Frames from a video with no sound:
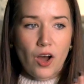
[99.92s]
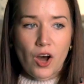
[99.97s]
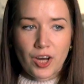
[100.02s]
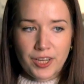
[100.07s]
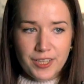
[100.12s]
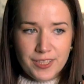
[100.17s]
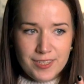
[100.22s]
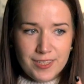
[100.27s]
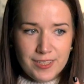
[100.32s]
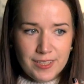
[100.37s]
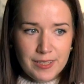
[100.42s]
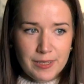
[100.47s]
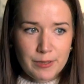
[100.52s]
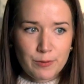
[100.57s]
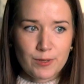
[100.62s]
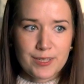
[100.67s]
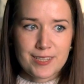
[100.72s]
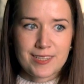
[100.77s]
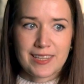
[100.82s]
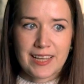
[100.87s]
Honestly, it
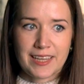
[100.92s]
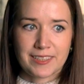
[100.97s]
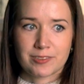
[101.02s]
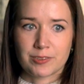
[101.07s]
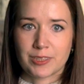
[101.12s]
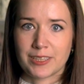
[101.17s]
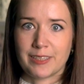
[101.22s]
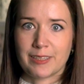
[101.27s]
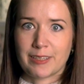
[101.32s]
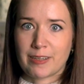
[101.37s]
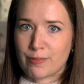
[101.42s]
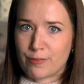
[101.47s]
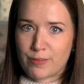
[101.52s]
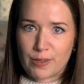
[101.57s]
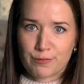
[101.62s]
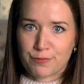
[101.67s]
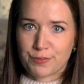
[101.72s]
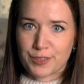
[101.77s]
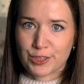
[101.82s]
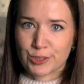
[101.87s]
was like reading a
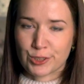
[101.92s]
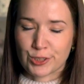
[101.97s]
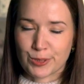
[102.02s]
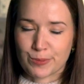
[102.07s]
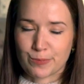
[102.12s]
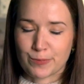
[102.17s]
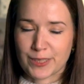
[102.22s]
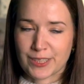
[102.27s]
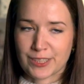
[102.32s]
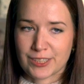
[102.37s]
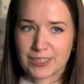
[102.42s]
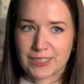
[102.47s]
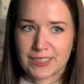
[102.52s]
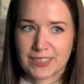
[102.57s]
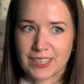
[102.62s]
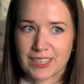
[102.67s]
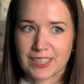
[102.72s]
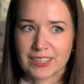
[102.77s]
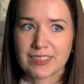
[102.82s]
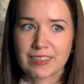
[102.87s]
fanfiction, because
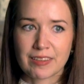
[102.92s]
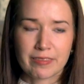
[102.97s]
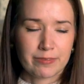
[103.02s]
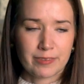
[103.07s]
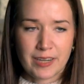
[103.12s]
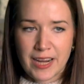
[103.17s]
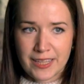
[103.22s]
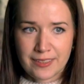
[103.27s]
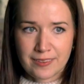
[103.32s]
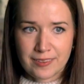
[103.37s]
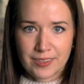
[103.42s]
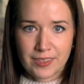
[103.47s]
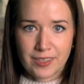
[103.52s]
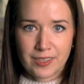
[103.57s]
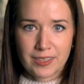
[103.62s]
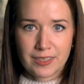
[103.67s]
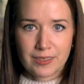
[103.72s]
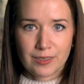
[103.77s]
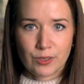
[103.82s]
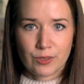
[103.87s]
the
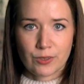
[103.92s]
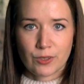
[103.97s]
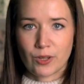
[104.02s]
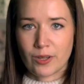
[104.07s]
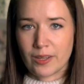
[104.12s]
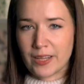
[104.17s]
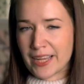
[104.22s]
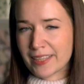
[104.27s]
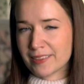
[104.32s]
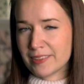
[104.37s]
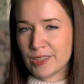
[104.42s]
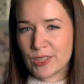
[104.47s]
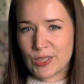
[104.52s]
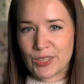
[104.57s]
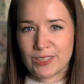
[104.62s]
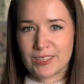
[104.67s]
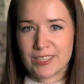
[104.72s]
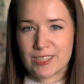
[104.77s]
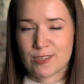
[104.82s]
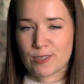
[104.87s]
writer collected
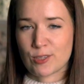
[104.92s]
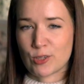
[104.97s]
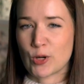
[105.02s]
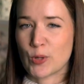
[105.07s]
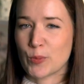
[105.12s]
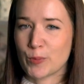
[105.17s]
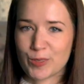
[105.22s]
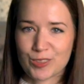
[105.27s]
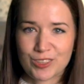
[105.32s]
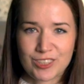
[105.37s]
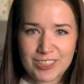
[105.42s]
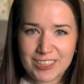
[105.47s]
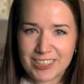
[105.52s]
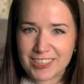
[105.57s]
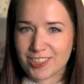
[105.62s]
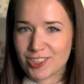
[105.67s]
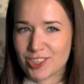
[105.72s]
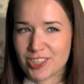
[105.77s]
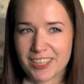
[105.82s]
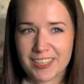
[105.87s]
all these common
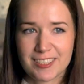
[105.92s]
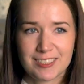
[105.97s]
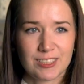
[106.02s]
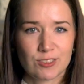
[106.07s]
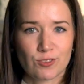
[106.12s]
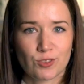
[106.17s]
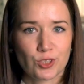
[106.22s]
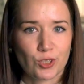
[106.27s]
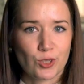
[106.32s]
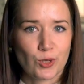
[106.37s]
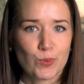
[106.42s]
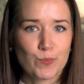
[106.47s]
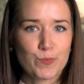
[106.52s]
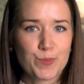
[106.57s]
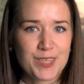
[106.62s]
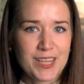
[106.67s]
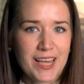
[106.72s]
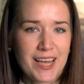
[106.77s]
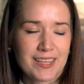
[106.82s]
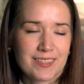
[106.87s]
cliches and
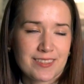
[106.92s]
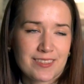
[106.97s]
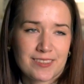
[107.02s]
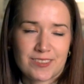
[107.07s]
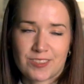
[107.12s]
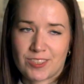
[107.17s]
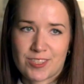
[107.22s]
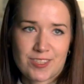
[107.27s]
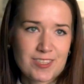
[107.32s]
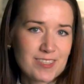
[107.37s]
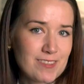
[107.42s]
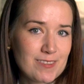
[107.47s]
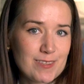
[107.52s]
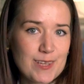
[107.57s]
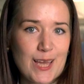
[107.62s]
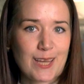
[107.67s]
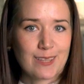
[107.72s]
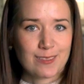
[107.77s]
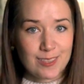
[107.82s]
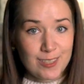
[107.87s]
tropes and just
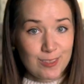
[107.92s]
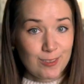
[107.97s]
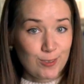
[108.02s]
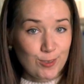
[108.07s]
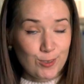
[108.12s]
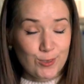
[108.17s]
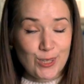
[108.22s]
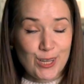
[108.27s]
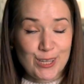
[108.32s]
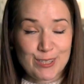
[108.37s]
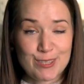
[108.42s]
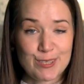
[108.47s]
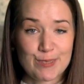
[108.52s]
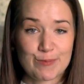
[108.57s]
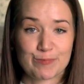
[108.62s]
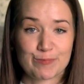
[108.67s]
handed it to us.